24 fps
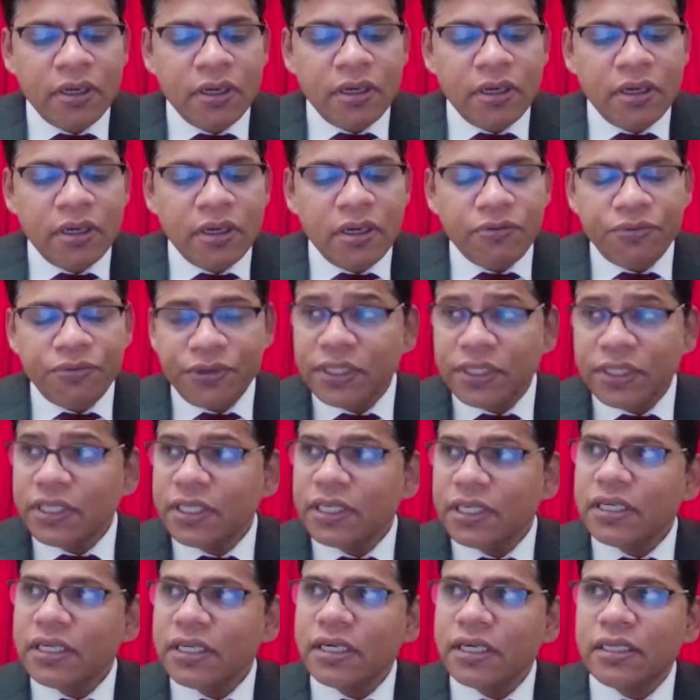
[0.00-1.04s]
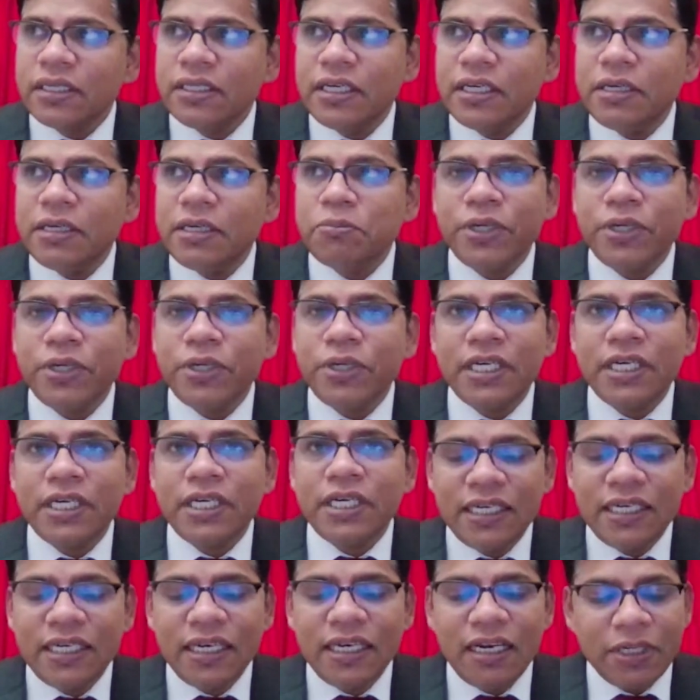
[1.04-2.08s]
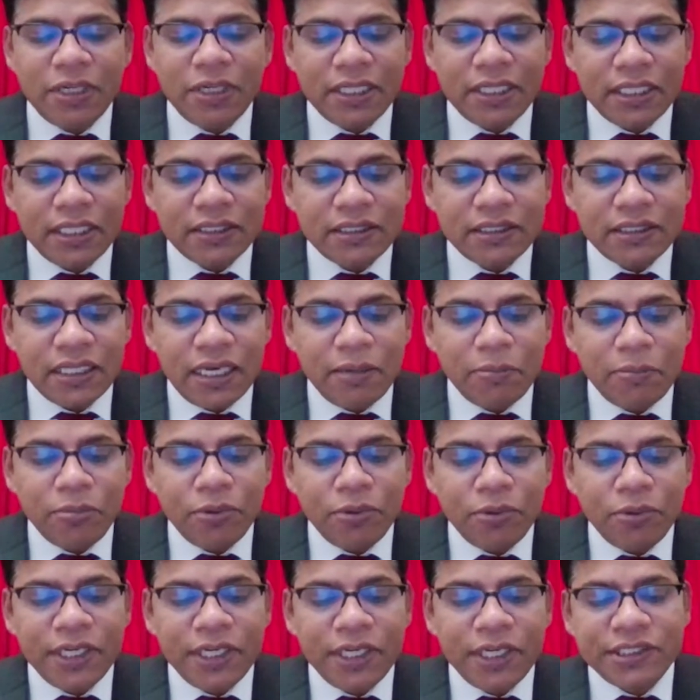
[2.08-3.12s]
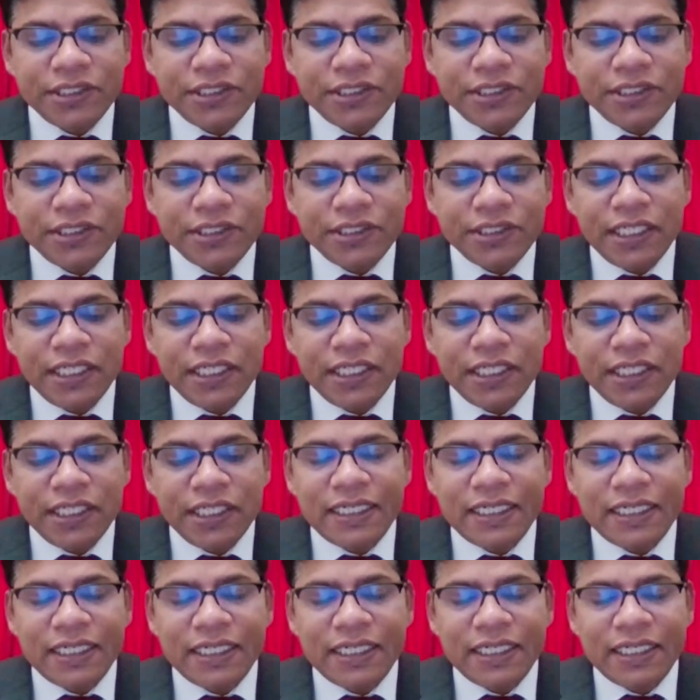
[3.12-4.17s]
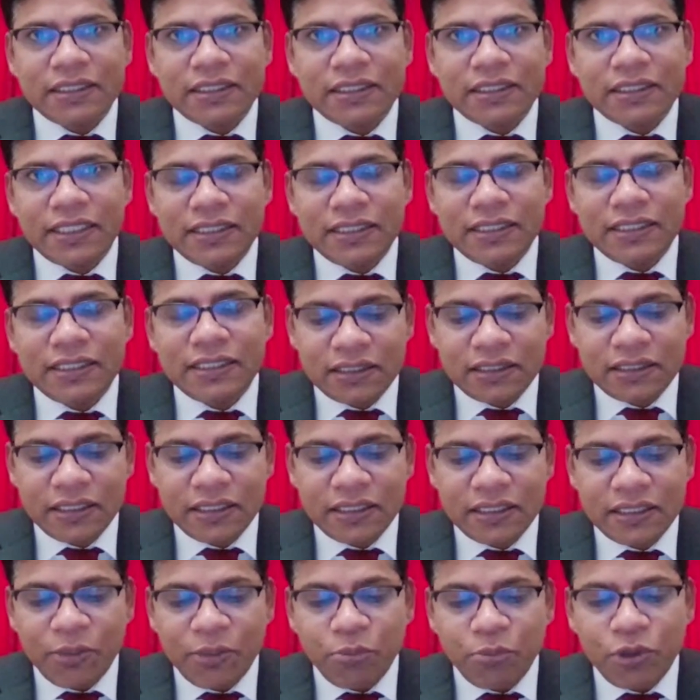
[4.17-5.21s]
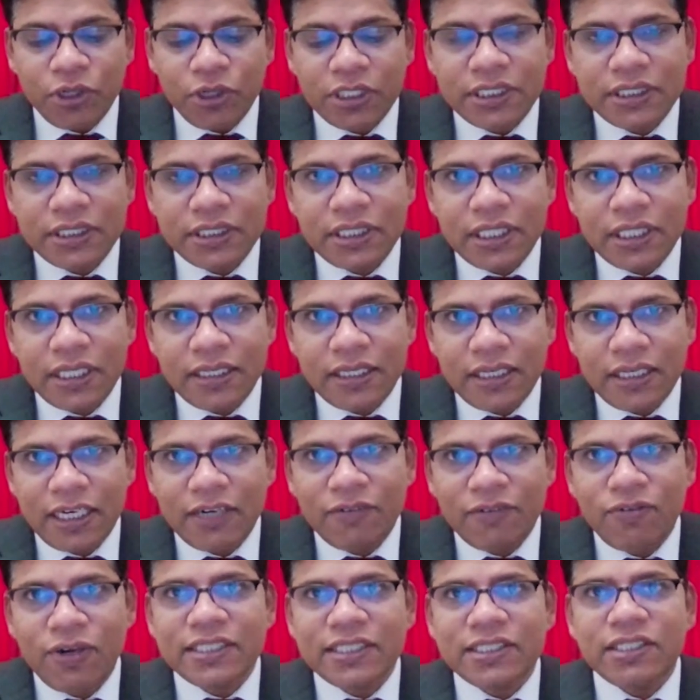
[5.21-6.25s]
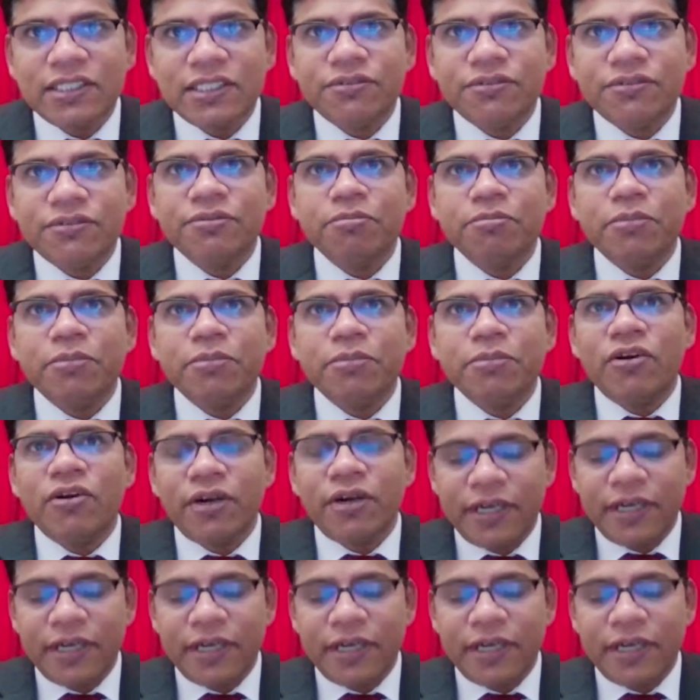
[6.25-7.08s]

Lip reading: Further, the important key element is employee training on the latest trends, typologies, and red flags of money laundering.